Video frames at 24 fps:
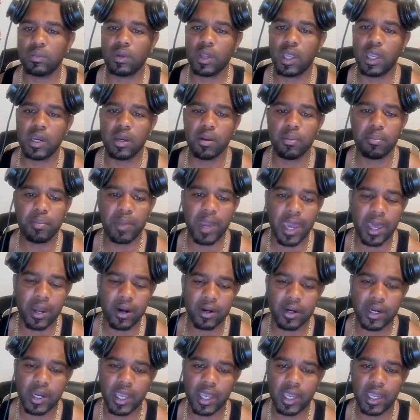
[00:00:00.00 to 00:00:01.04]
in the
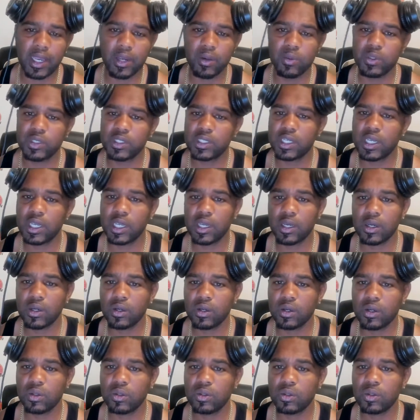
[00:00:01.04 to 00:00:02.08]
manner that he was
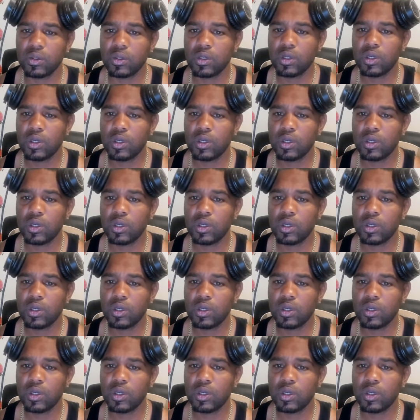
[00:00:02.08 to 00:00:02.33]
killed.